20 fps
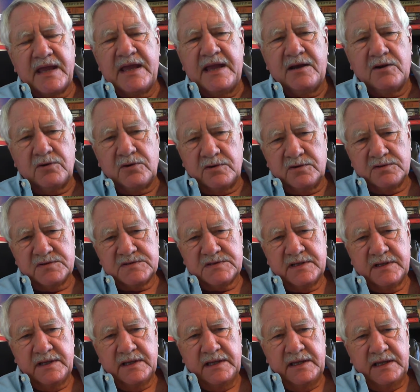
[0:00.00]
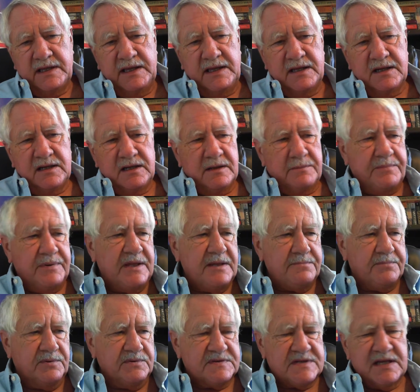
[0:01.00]
errors in the
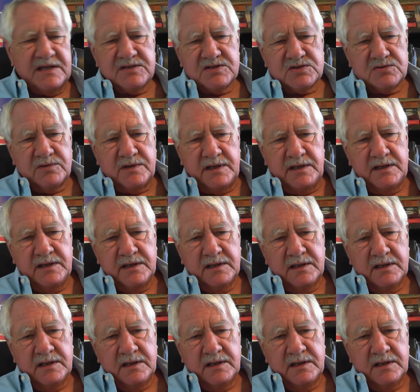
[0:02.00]
people's history